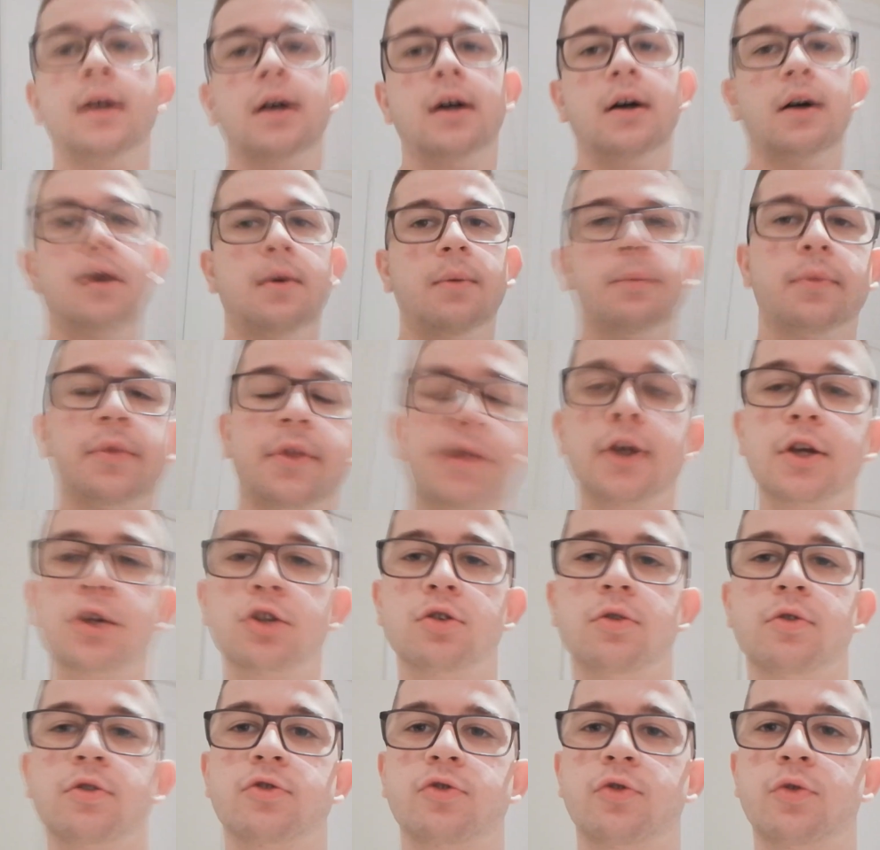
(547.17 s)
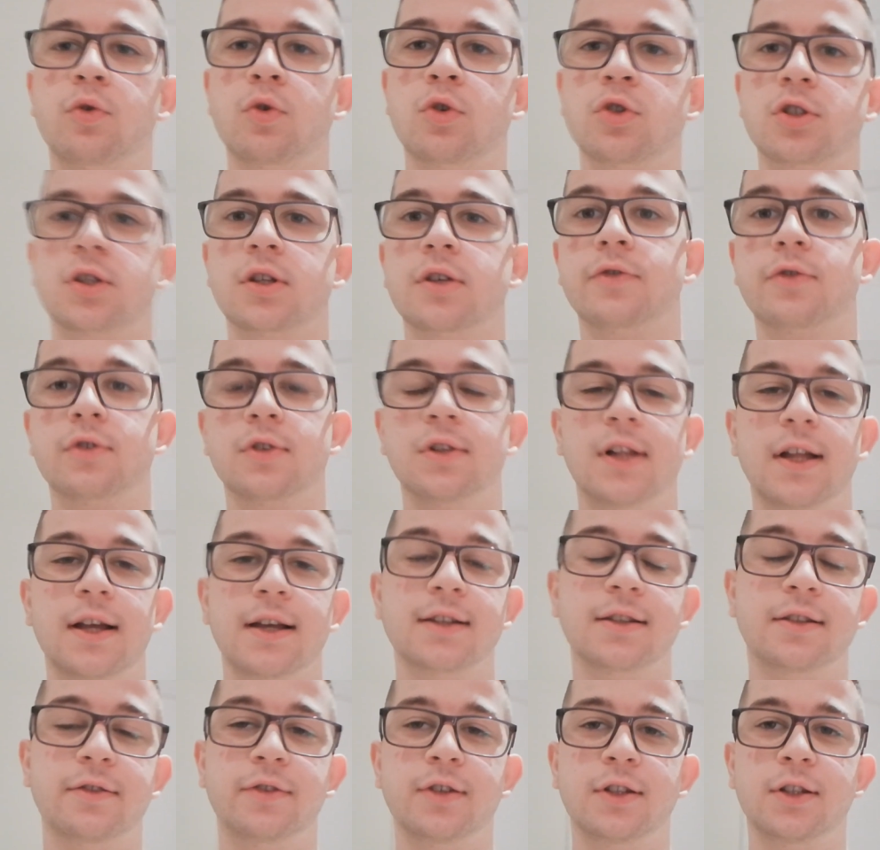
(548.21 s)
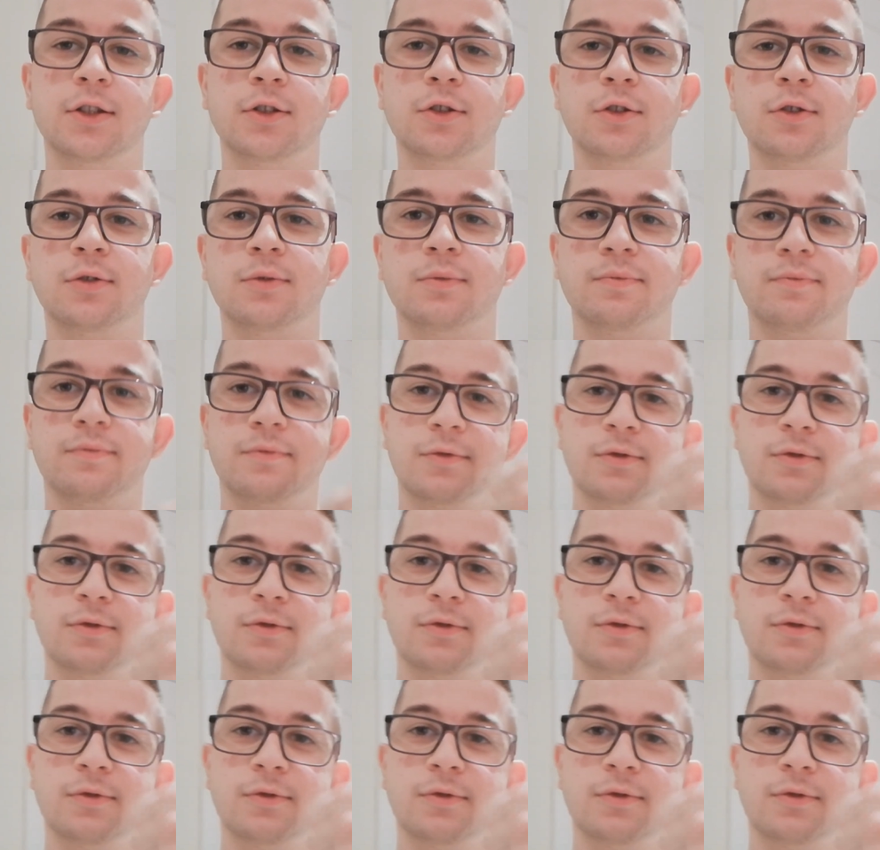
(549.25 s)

Thanks so much for watching. If you liked the video,